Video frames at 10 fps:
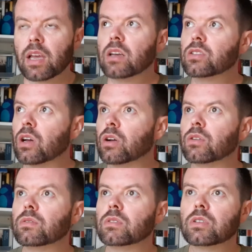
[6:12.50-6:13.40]

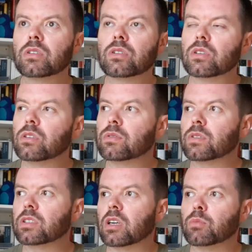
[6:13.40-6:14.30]
So you could do, for
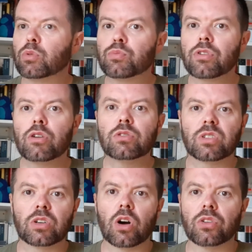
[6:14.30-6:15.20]
example, pros
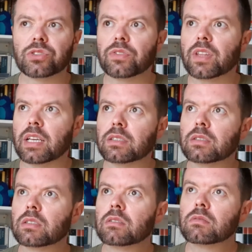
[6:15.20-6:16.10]
and cons of
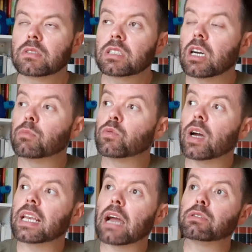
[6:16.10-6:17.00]
things. For example,
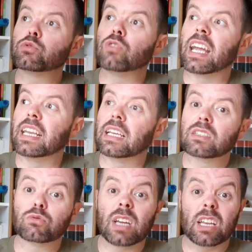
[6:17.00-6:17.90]
right now it's raining.
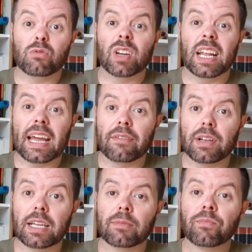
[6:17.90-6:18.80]
It's raining really
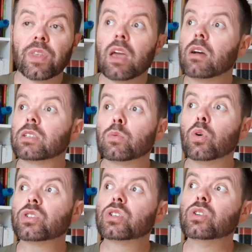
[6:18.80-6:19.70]
heavily. So
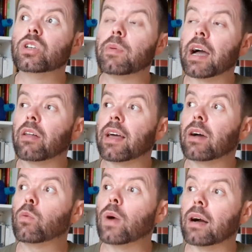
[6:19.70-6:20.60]
what's good about that?
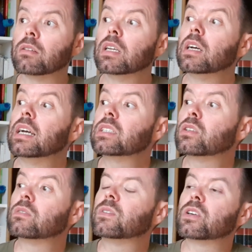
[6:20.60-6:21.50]
Well, it's
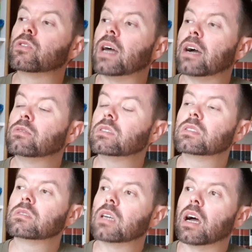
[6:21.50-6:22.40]
good for the
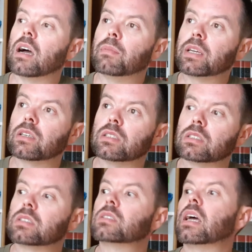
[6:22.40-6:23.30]
ground
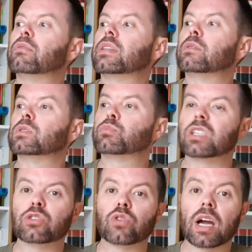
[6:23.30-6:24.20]
because everything was
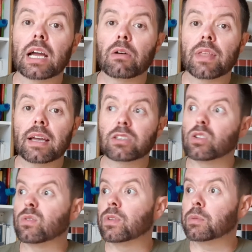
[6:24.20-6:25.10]
pretty dry out there. It's
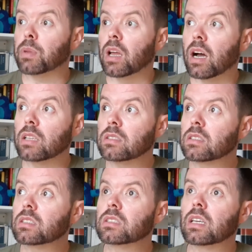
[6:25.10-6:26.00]
good for the
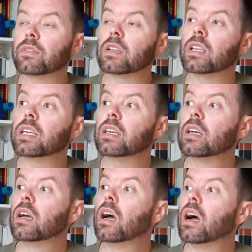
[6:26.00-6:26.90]
plants, definitely.
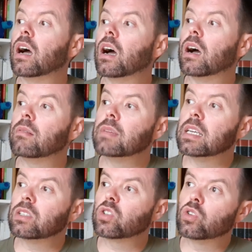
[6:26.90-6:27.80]

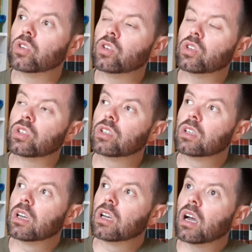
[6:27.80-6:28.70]
It's good,
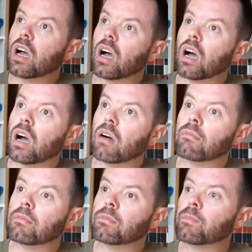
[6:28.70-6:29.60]

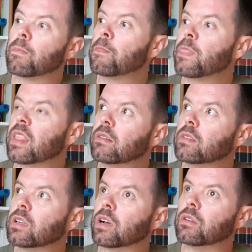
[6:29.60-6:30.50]
to
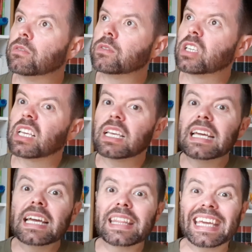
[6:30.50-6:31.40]

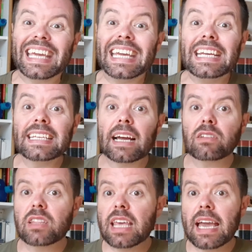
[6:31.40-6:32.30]
clear the heat
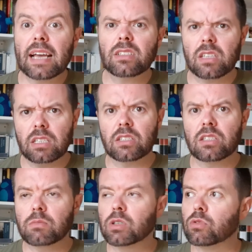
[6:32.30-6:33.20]
out of the air. So these are
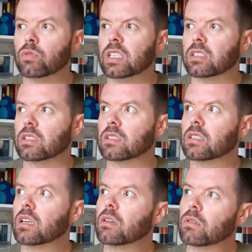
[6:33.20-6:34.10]
some good reasons.
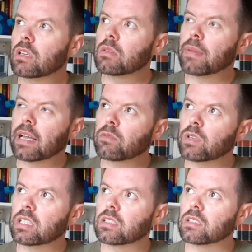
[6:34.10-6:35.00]
What are the bad
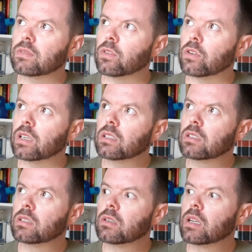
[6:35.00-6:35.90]
reasons for
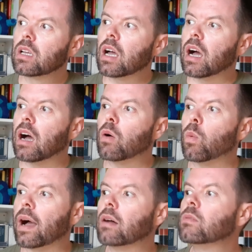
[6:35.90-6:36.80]
it?
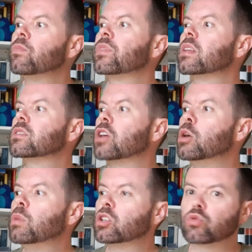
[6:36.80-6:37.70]
Well, so
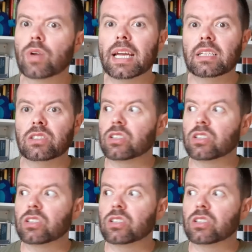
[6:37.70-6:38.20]
much rain in